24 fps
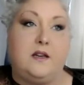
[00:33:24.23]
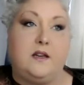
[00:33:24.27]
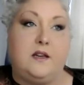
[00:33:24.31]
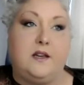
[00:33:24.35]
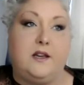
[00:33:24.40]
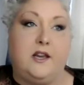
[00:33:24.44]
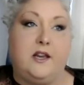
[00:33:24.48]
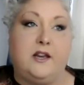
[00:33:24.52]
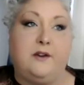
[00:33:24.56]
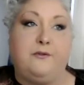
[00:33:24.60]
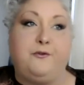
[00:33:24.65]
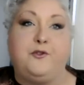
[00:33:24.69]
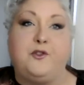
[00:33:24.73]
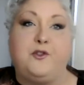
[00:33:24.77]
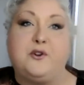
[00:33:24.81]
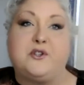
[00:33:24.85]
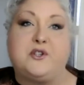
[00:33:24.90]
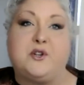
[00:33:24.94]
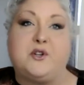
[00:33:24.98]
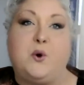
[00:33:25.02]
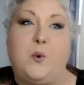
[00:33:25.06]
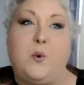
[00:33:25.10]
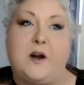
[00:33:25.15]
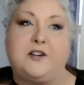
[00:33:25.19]
If there's
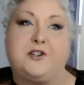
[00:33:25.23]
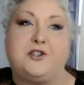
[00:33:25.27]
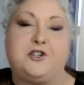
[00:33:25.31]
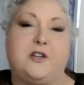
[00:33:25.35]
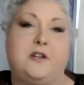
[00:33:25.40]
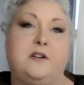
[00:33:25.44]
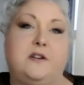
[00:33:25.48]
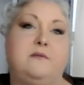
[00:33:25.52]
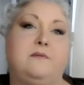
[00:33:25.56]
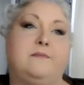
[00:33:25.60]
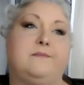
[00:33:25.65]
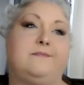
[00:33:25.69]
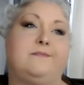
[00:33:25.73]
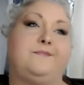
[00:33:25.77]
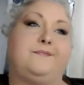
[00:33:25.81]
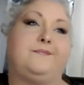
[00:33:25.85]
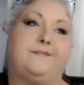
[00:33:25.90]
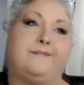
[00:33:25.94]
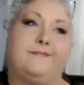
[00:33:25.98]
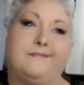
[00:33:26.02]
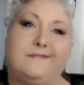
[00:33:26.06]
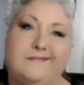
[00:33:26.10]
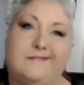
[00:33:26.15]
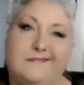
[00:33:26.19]
a question,
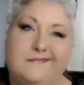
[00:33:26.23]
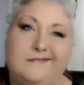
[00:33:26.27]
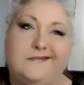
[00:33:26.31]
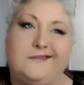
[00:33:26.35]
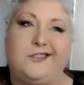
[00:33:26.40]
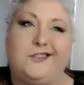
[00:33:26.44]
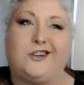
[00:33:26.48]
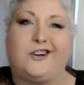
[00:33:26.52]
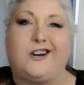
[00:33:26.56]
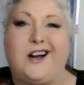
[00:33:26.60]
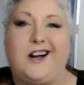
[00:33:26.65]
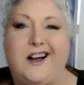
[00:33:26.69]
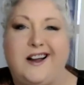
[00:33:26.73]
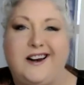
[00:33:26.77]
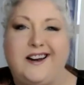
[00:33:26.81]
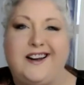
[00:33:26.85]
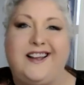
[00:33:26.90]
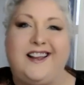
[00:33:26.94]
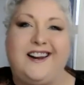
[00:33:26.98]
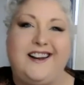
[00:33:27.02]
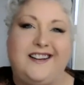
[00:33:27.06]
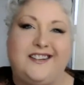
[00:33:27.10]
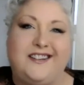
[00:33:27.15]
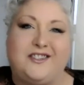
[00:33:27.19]
you're kind
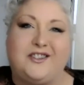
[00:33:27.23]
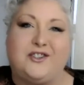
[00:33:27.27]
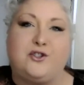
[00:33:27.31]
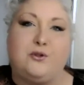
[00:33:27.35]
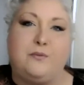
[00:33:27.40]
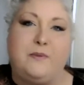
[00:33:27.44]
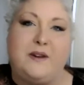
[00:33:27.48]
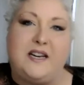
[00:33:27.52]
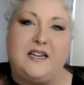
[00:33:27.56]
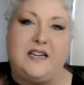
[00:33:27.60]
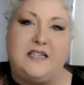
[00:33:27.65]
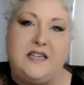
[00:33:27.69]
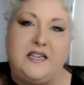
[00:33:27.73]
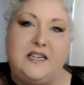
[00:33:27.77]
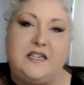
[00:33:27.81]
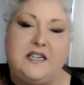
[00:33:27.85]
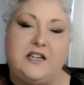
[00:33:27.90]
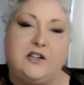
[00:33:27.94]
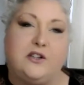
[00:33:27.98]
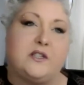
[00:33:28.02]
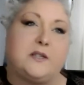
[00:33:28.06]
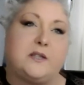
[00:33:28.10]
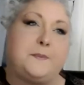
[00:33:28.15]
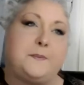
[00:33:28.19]
of getting into too many
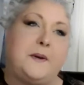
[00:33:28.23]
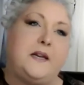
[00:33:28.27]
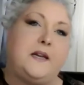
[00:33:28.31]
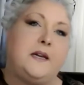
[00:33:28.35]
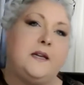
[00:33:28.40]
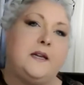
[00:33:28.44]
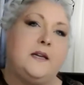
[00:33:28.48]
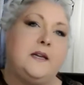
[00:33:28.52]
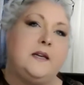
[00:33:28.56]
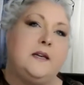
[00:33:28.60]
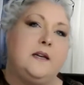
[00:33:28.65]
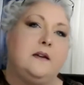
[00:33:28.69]
details, but